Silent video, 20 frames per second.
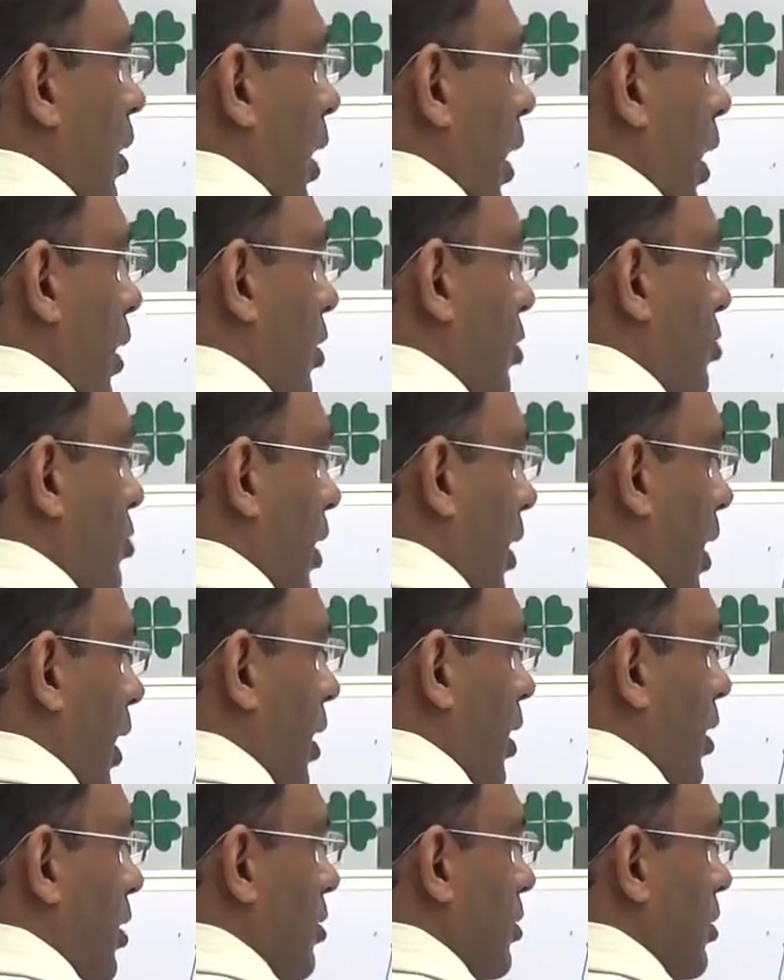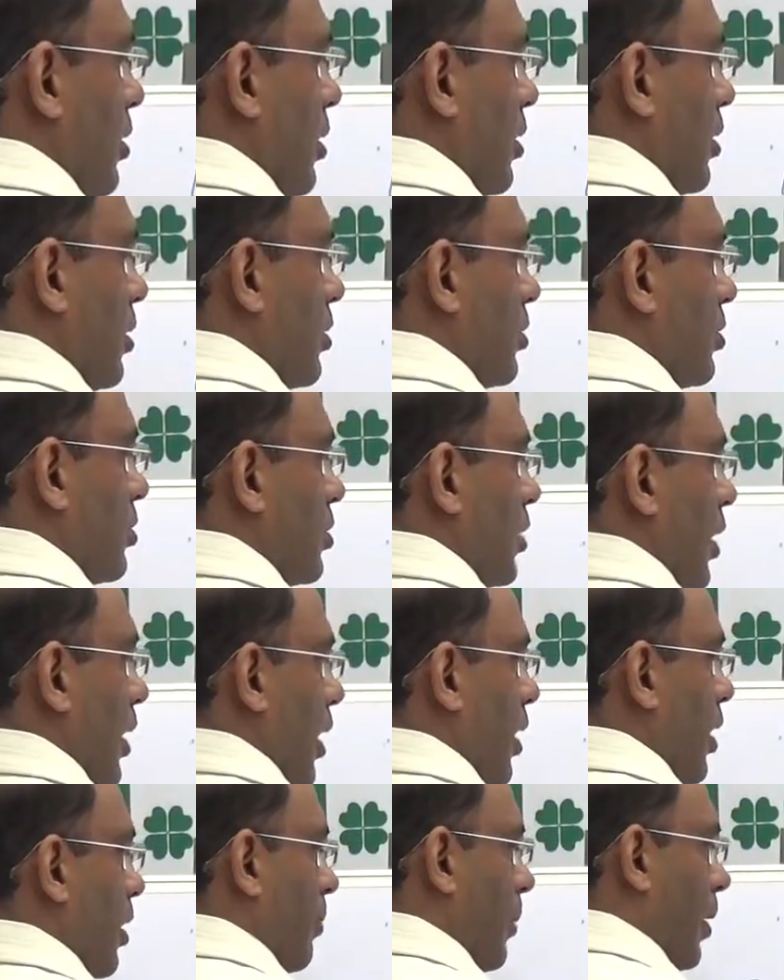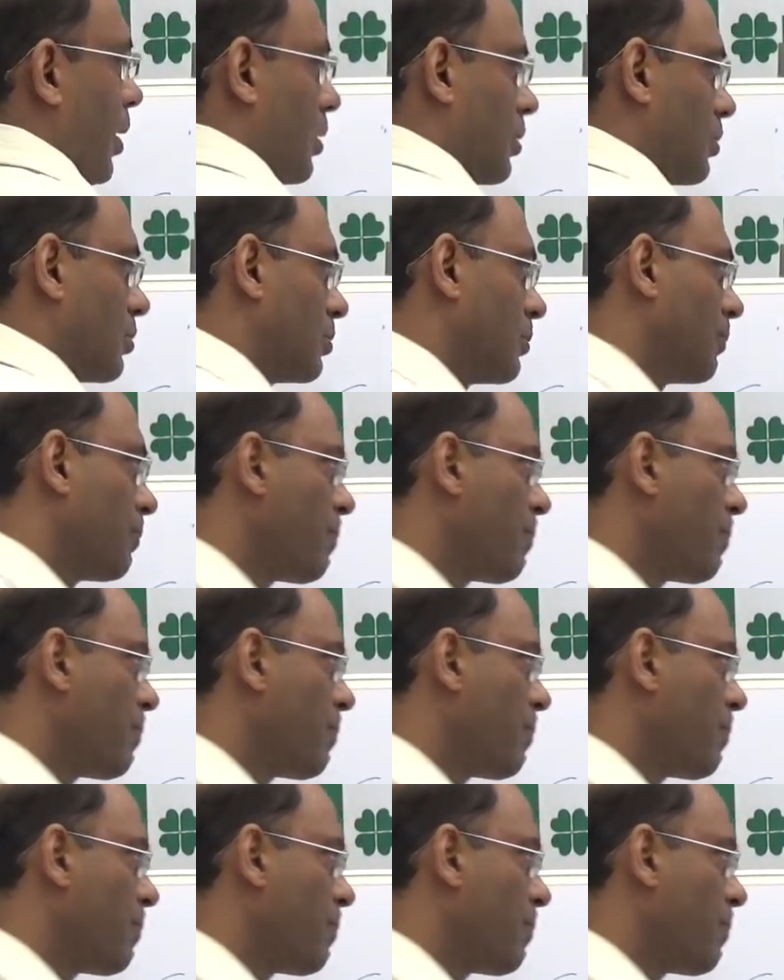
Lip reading: and the second is the secondary markets.